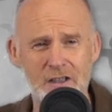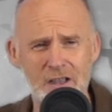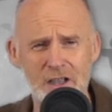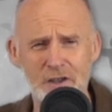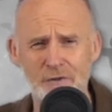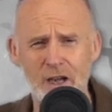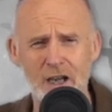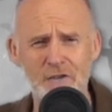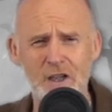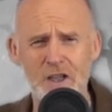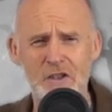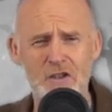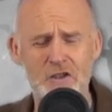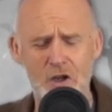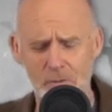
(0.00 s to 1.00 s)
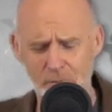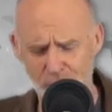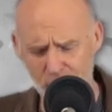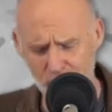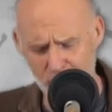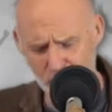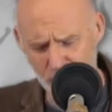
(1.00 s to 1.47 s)
This last five years, it's gone
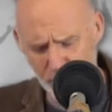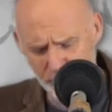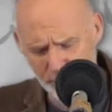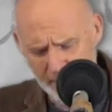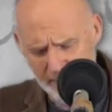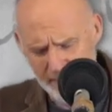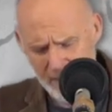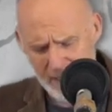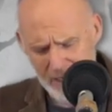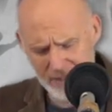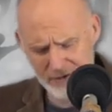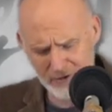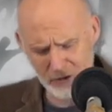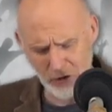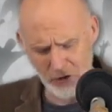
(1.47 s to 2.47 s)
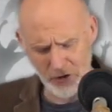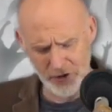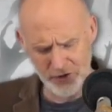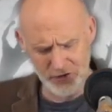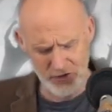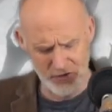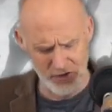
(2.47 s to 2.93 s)
through the roof. As
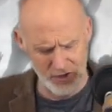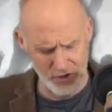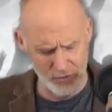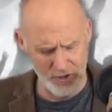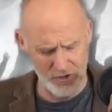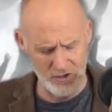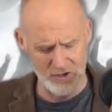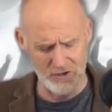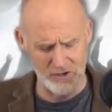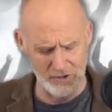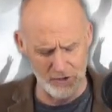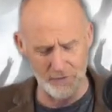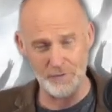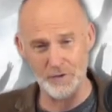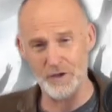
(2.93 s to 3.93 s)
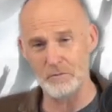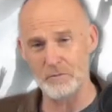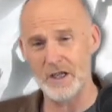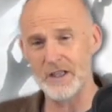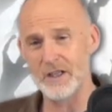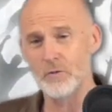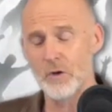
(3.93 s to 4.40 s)
lawlessness increases, the love of the
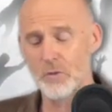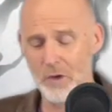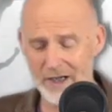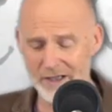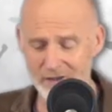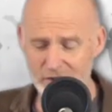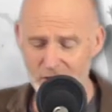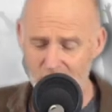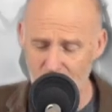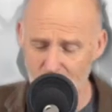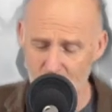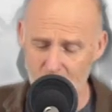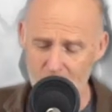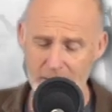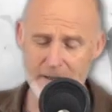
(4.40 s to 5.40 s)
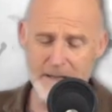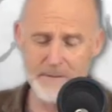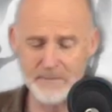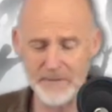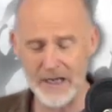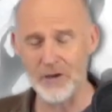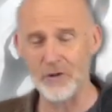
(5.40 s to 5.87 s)
many will wax cold.
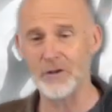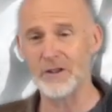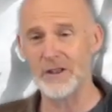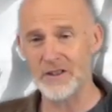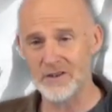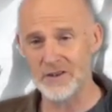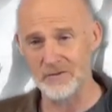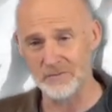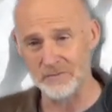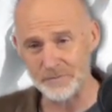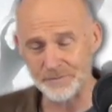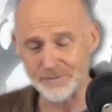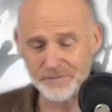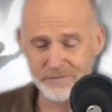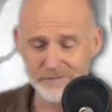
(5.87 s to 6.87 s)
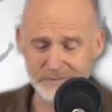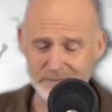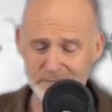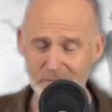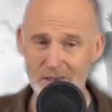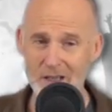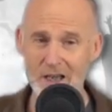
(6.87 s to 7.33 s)
Now, listen
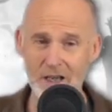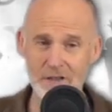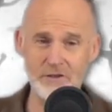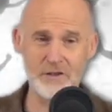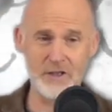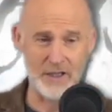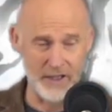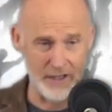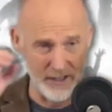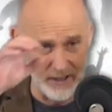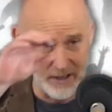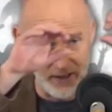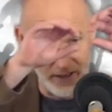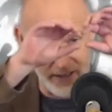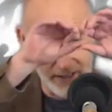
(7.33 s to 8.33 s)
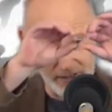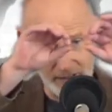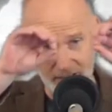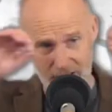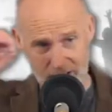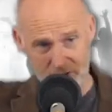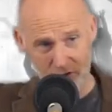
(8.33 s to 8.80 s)
a, a,
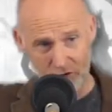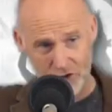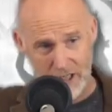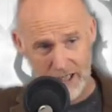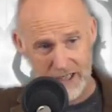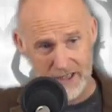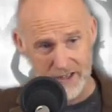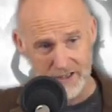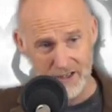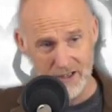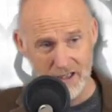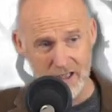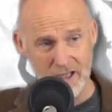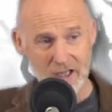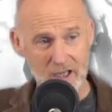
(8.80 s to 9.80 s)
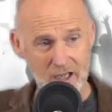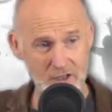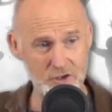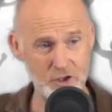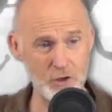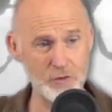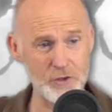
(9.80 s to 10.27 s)
a, a chain
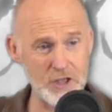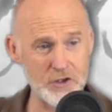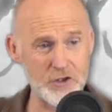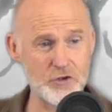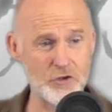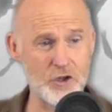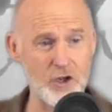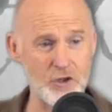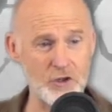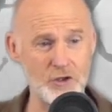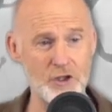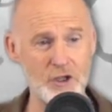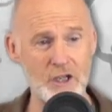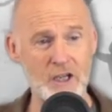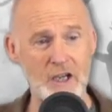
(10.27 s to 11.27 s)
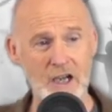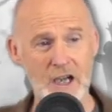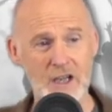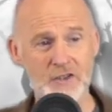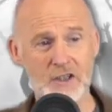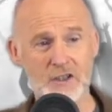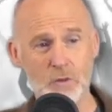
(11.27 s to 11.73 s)
is only as strong
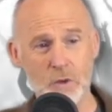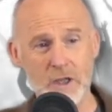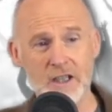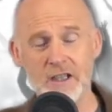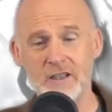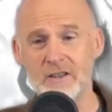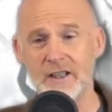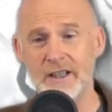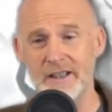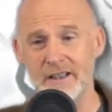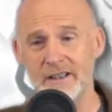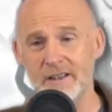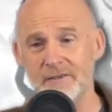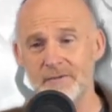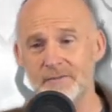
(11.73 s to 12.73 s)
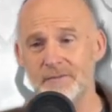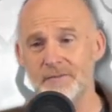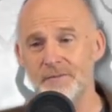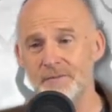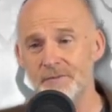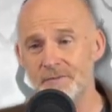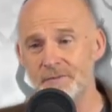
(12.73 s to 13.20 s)
as its weakest link.
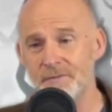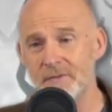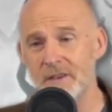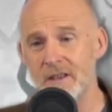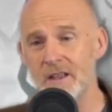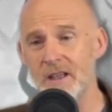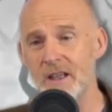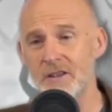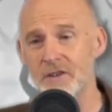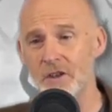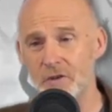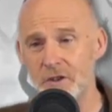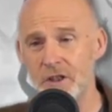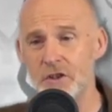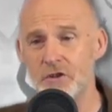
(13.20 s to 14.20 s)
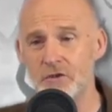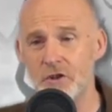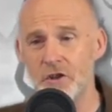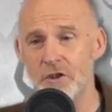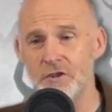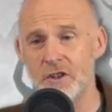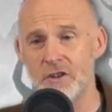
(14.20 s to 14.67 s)
It's only as
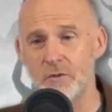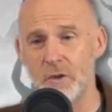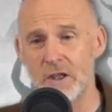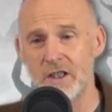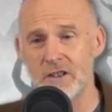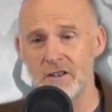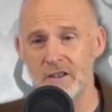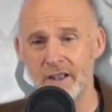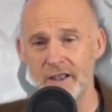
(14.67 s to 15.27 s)
strong as its weakest